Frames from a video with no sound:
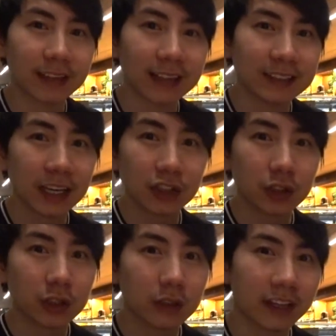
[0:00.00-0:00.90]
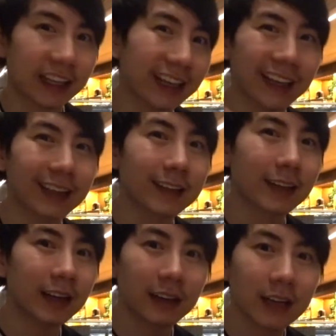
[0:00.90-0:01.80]
that texture like hidden
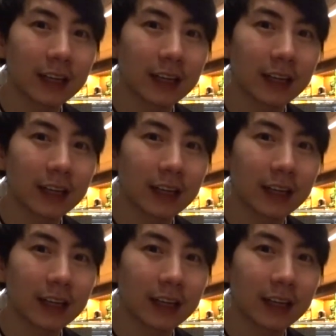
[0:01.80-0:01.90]
there,